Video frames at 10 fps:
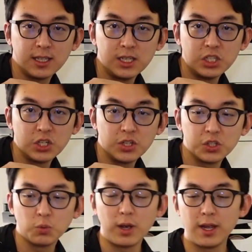it easier
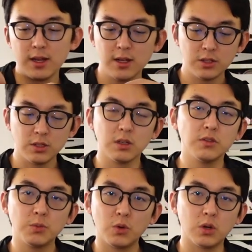this way. So it
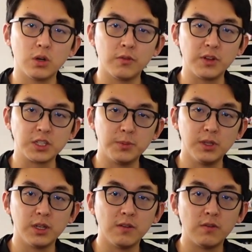gives you more
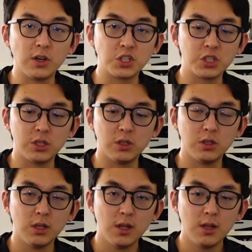flexibility and
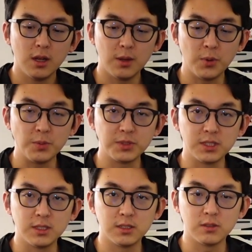functional
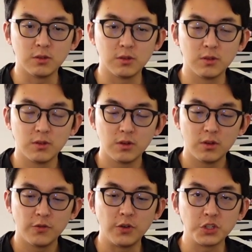purposes or
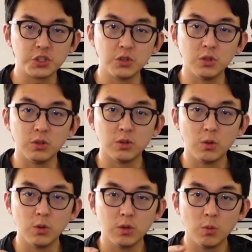functional
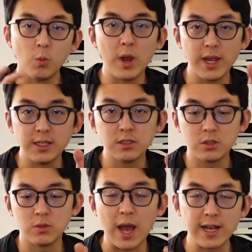ways
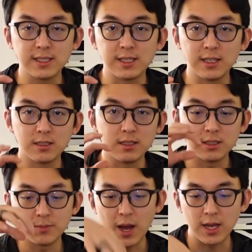to access
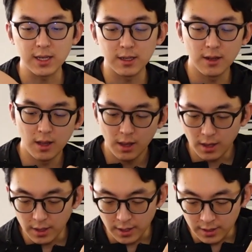this pocket.
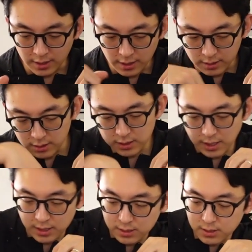And again, this
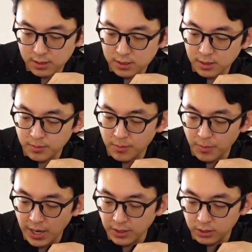has some
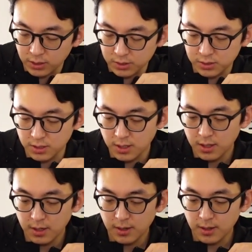minors,
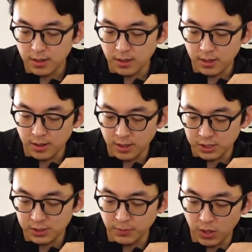a
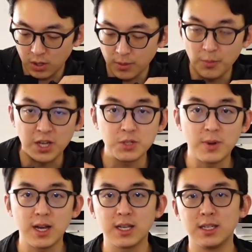small mesh
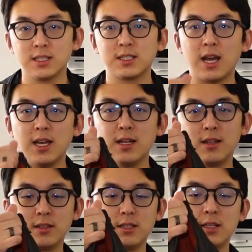pocket inside.
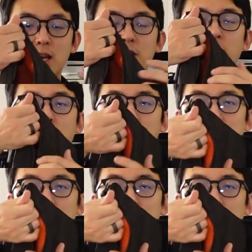This is kind of what it